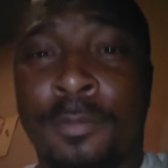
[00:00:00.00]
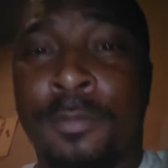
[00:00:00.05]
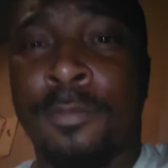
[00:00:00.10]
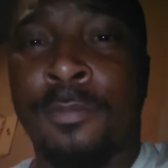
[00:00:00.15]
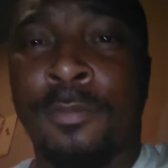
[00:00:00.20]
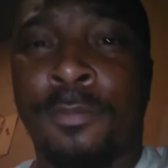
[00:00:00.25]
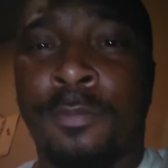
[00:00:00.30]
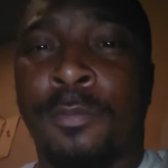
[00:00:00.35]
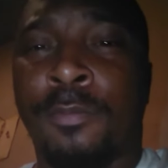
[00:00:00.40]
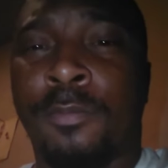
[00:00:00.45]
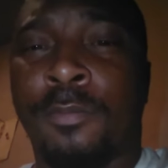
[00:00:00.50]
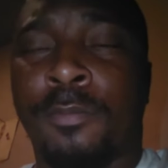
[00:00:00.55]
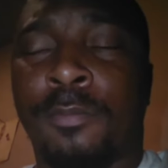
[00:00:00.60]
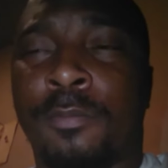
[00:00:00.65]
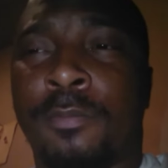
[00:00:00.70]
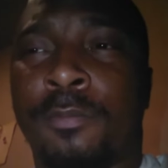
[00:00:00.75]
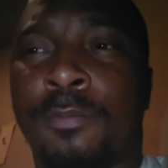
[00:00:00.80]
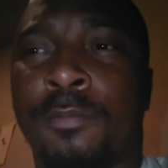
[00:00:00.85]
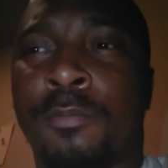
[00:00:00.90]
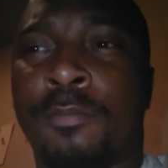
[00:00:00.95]

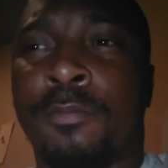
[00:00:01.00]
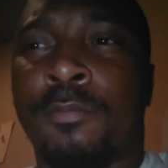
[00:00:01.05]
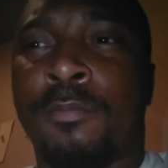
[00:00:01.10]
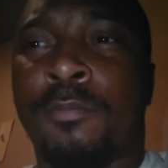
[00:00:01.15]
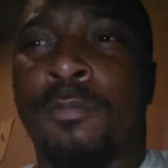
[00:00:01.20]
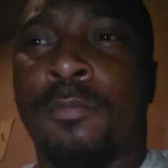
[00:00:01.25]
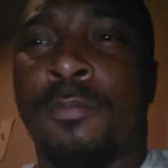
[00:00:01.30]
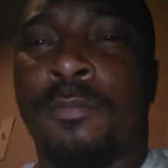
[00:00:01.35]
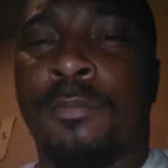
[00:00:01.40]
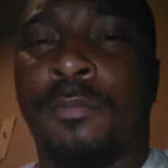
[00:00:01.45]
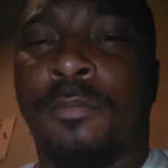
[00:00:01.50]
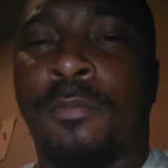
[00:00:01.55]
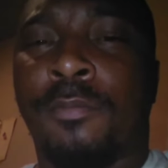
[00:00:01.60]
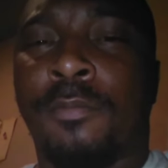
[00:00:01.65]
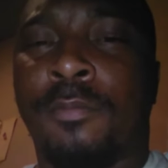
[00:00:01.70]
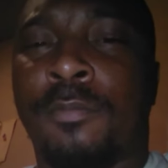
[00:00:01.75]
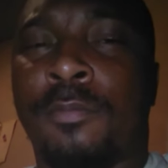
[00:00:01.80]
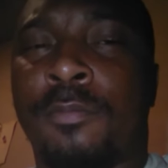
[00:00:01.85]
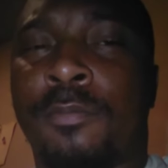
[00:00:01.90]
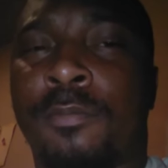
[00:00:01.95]

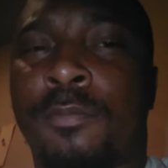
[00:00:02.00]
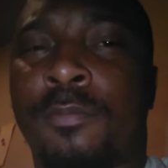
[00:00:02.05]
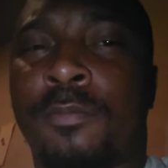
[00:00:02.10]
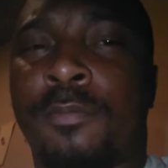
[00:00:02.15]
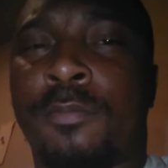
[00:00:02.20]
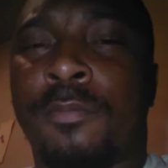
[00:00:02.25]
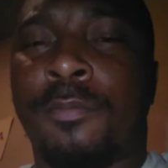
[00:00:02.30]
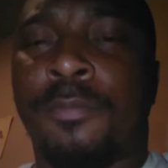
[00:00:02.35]
No one is speaking in this clip.